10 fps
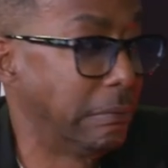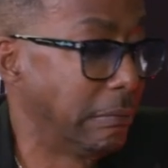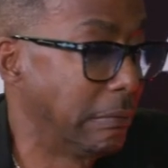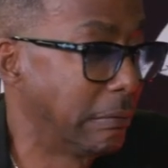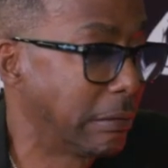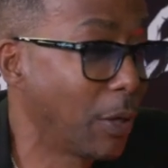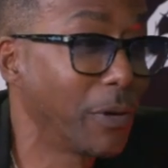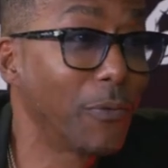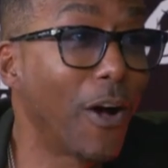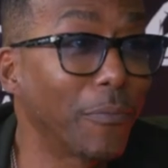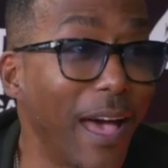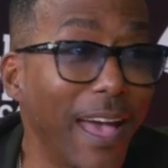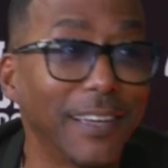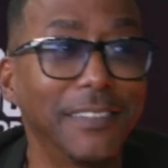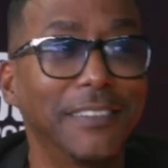no. So we walk
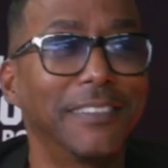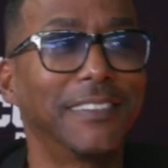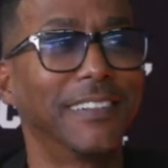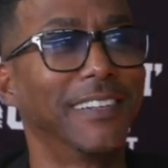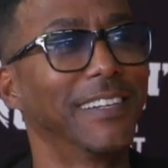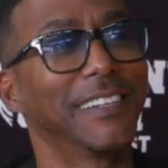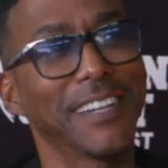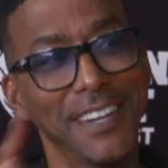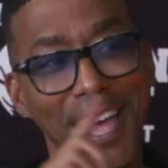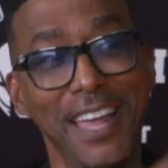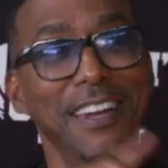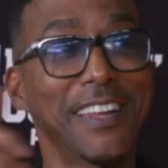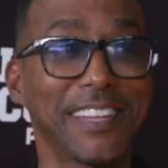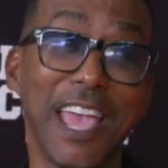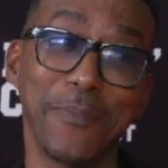back. The night of the
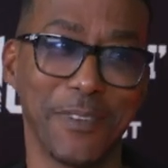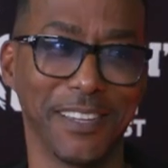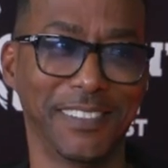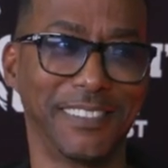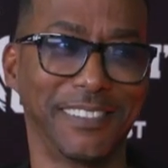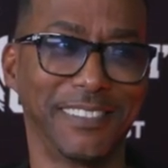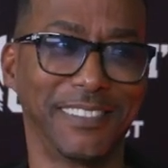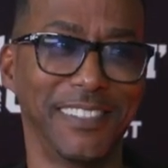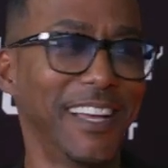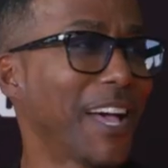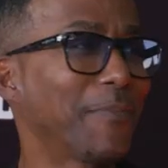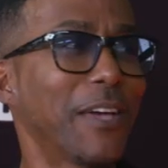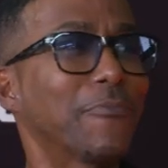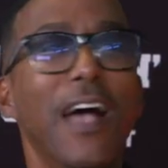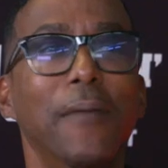taping, I'm
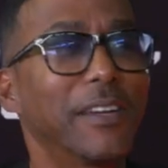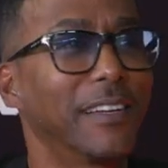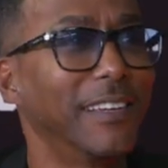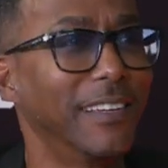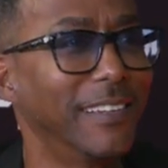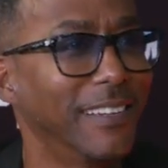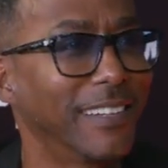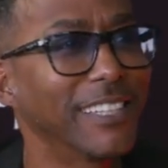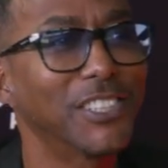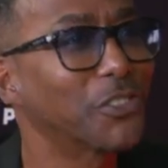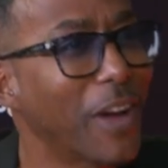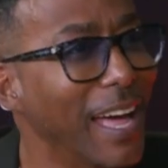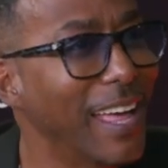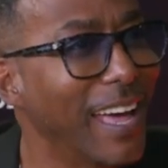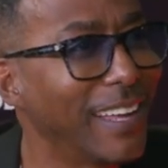like, Robin, let's try
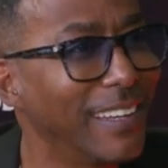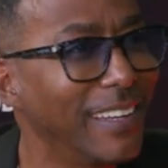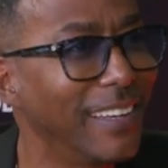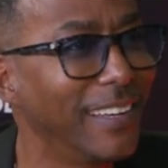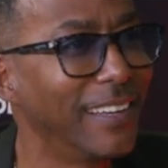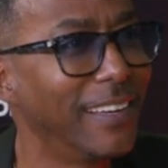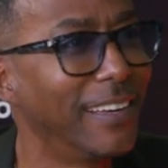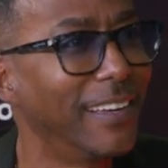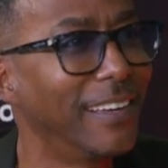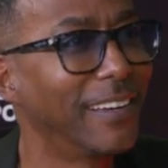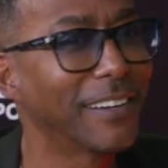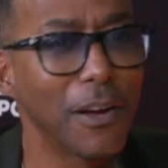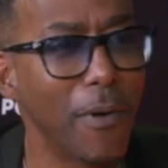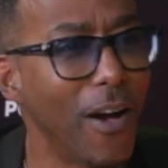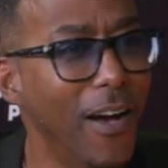that.
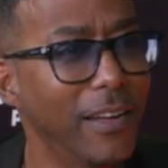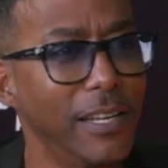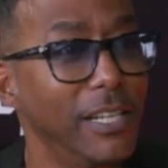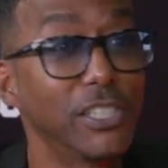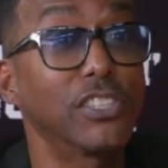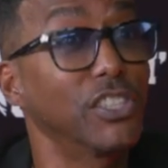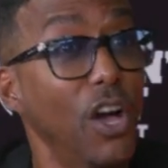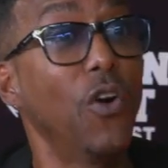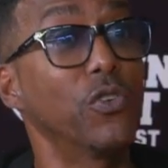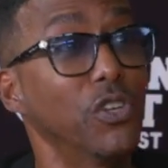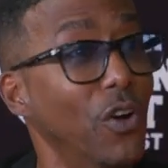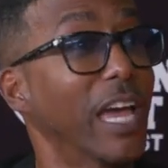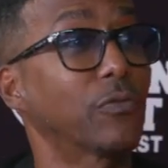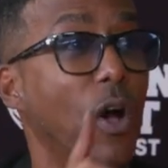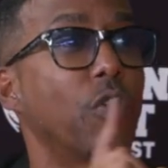Come on. She said, no, you know,
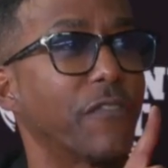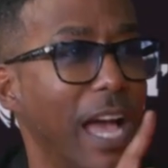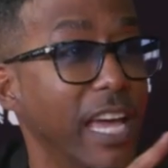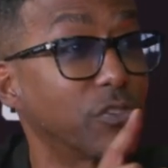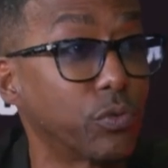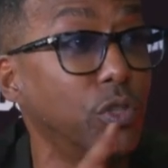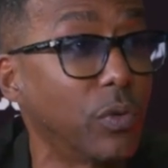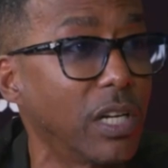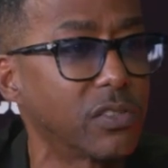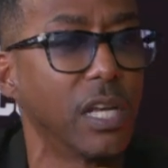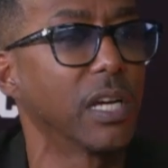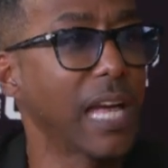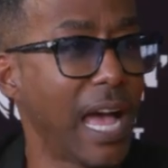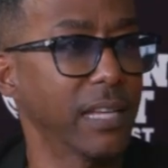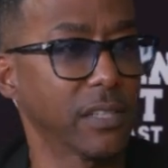Ed. Oh, I forgot. His rule was,
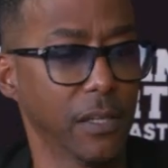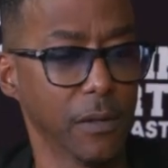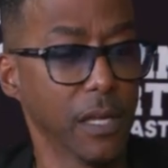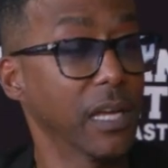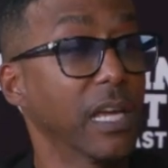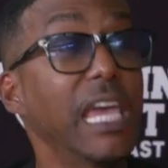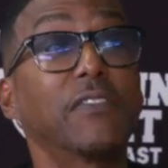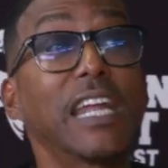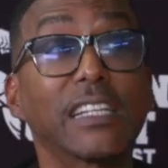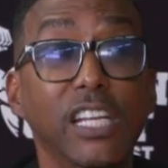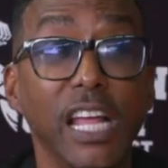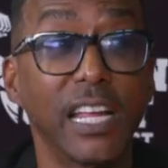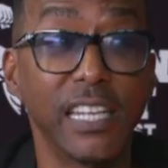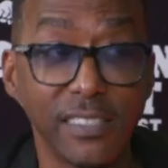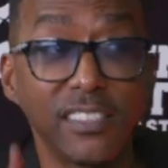guys, even at the,
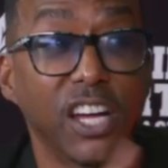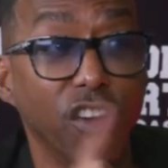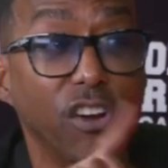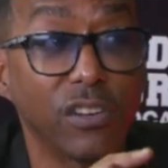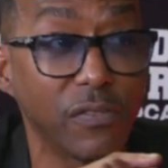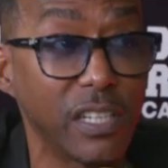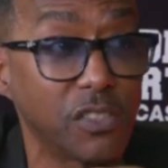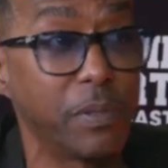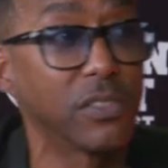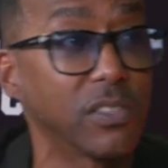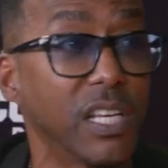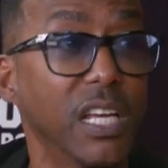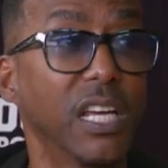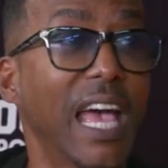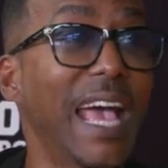and this is unheard of in this business,
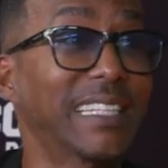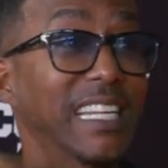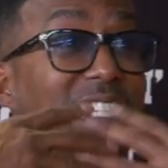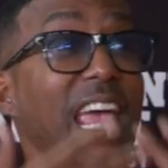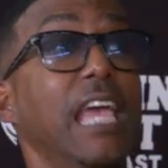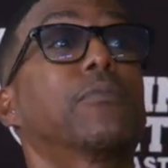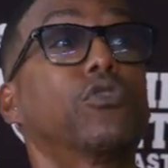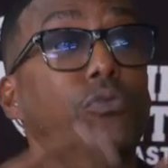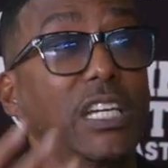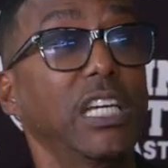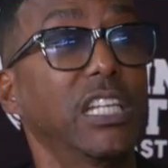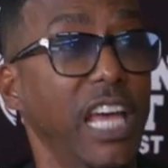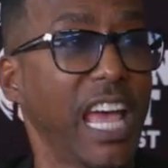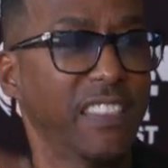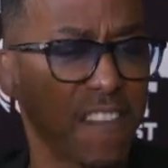at the table read, at